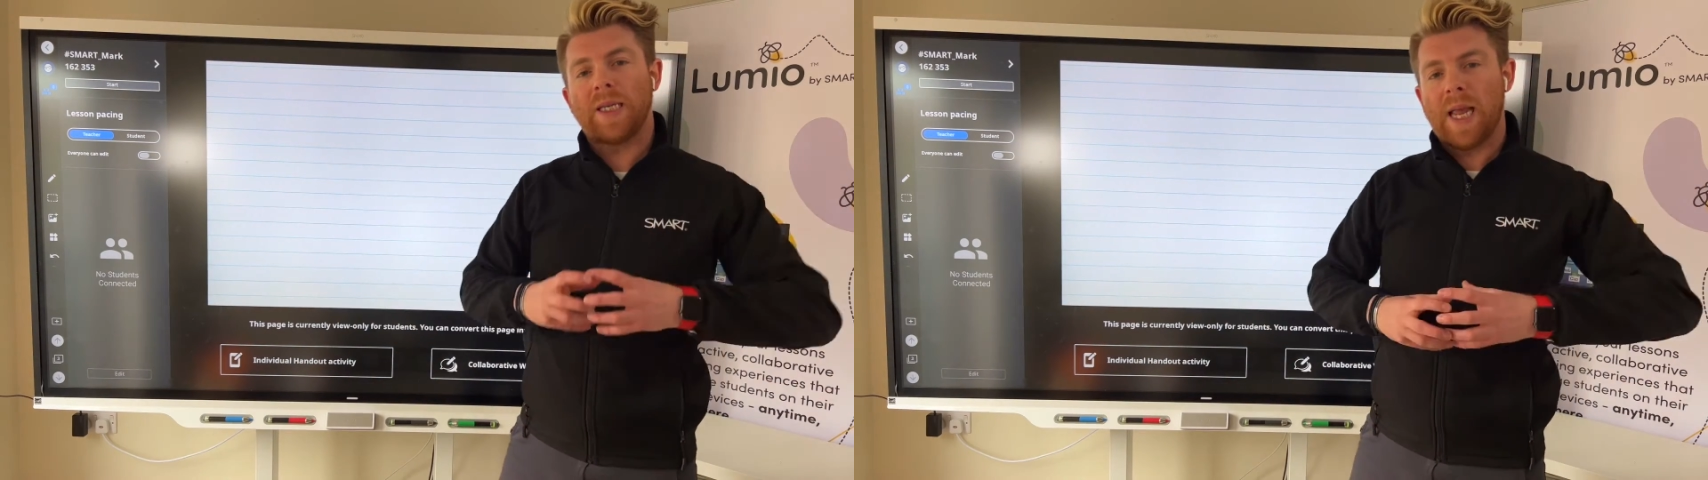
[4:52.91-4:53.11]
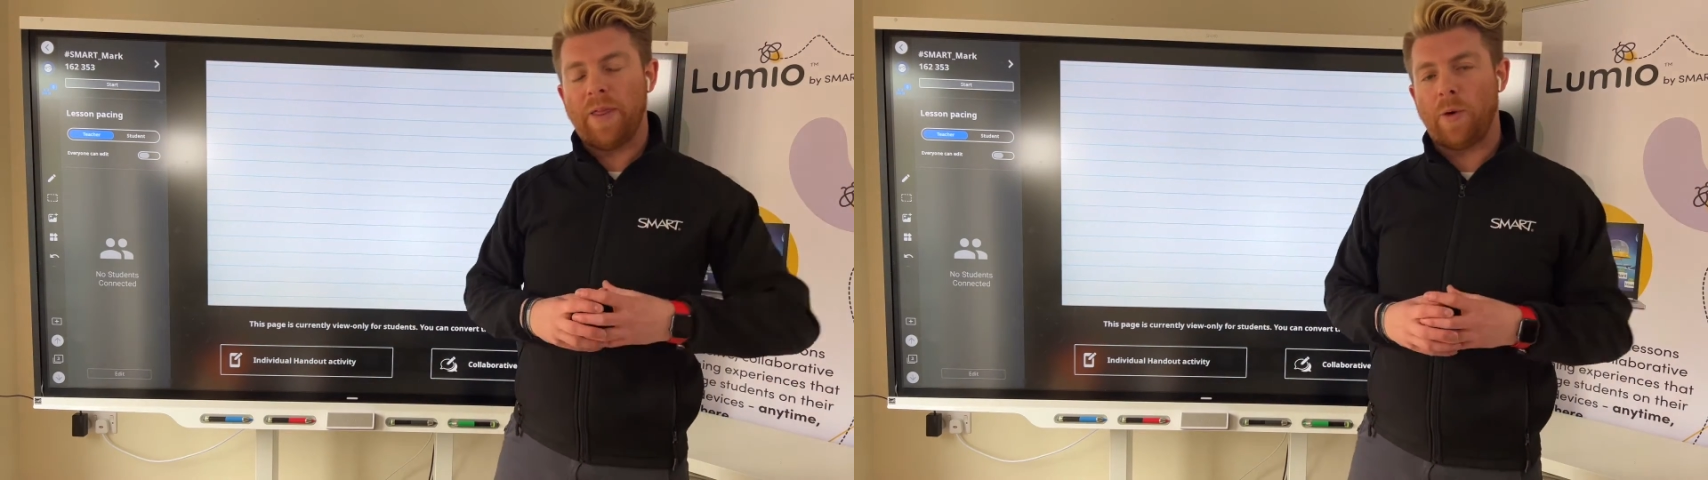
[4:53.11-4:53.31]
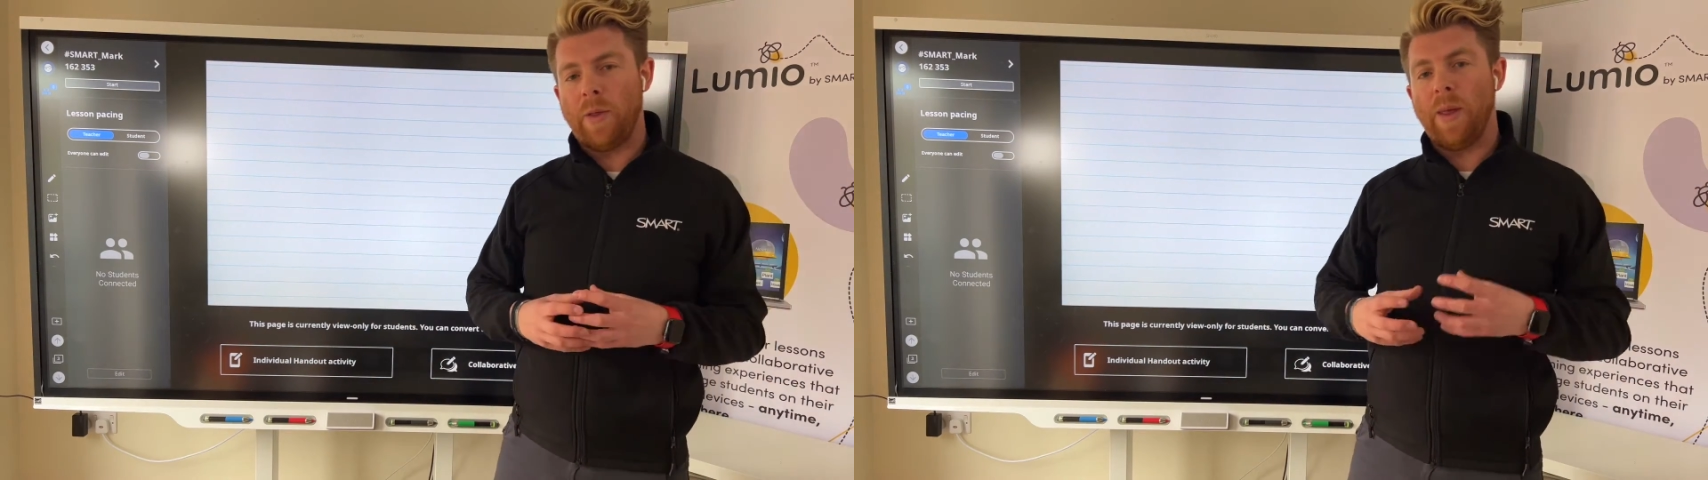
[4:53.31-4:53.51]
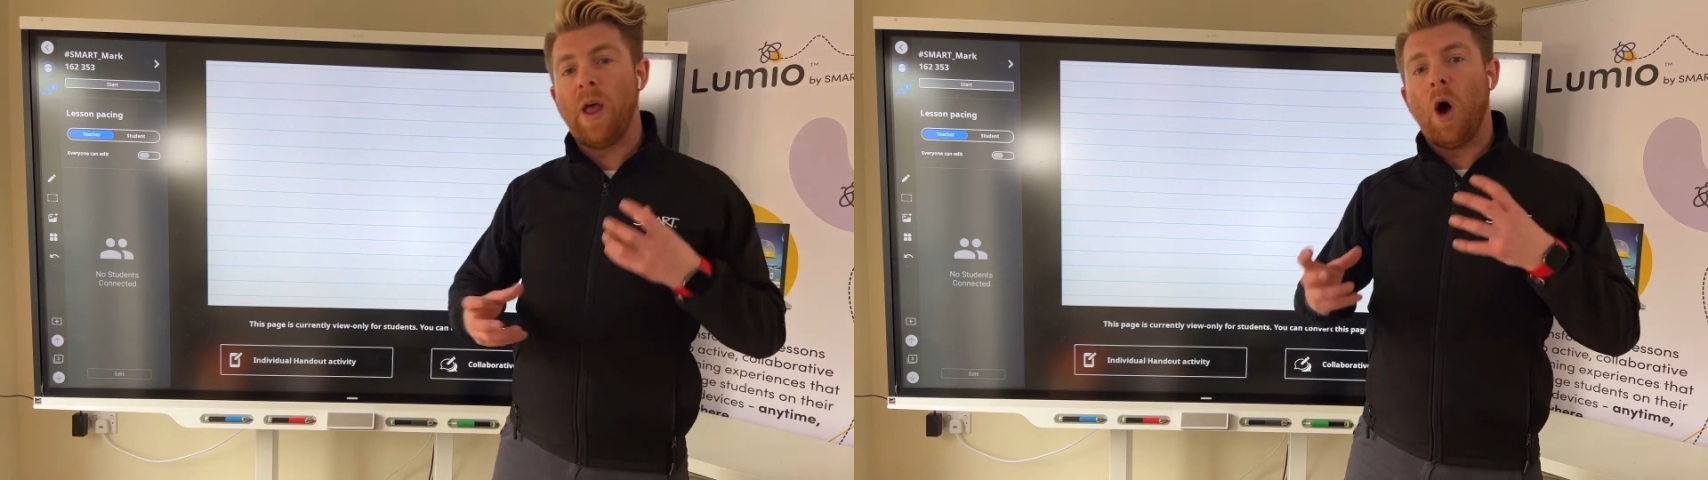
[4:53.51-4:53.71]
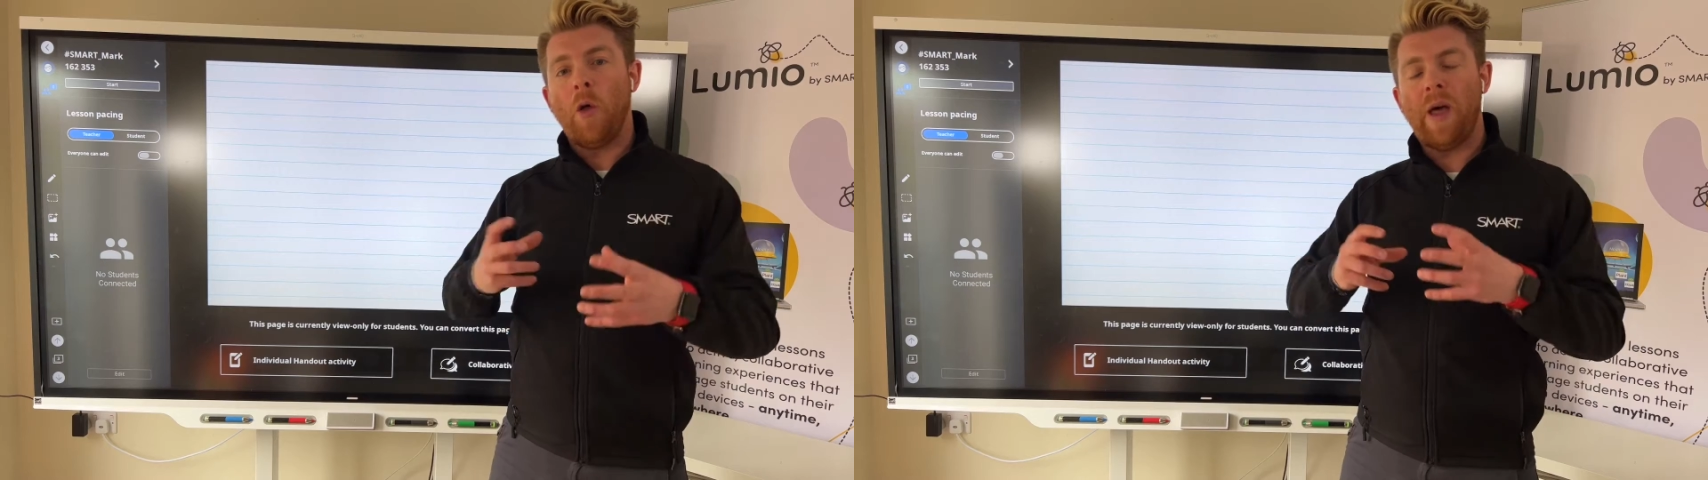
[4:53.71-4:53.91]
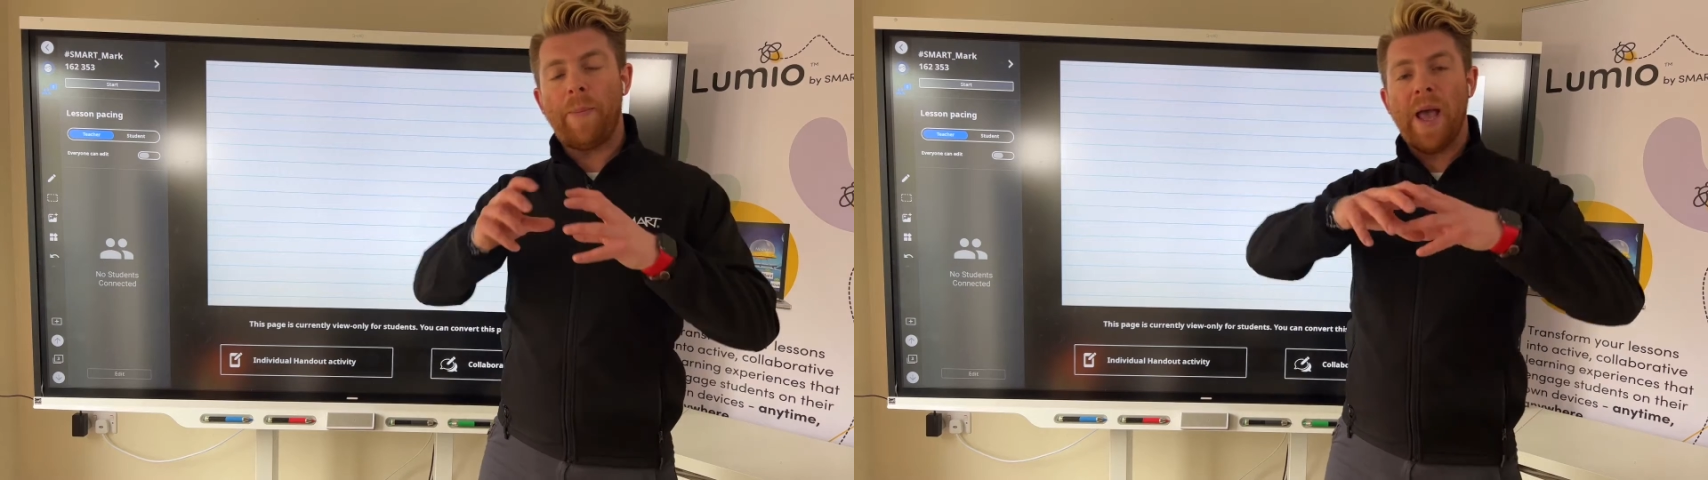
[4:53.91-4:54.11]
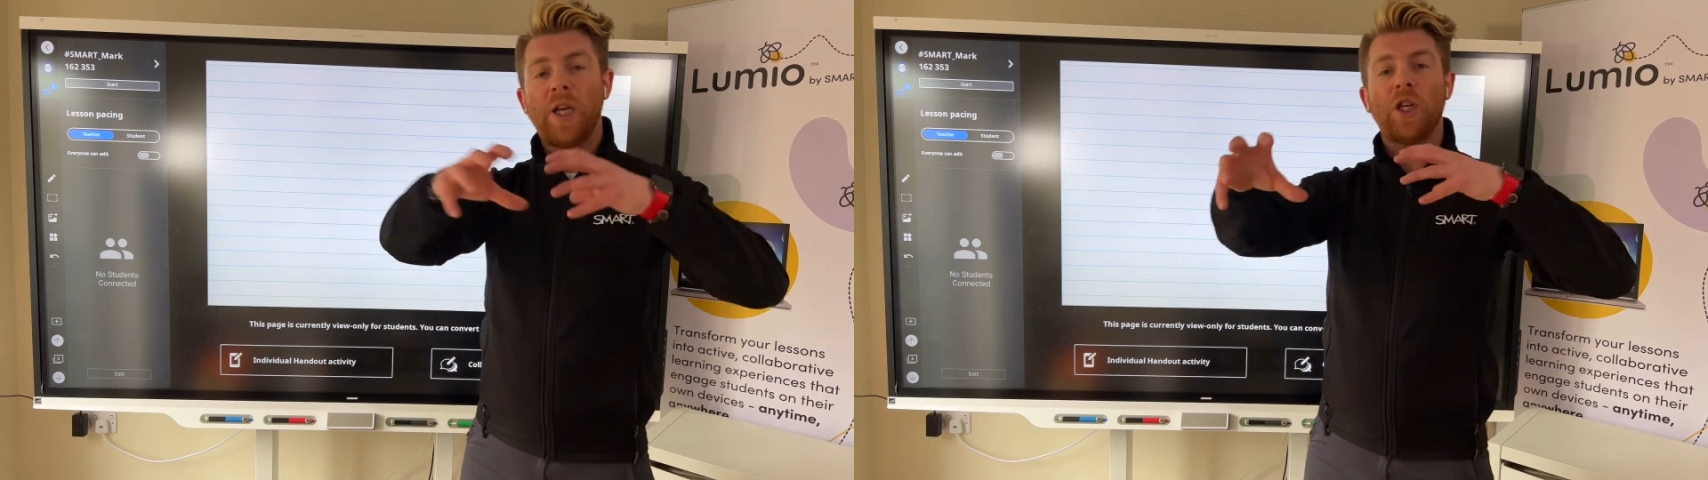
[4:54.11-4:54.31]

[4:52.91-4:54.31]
together on that page,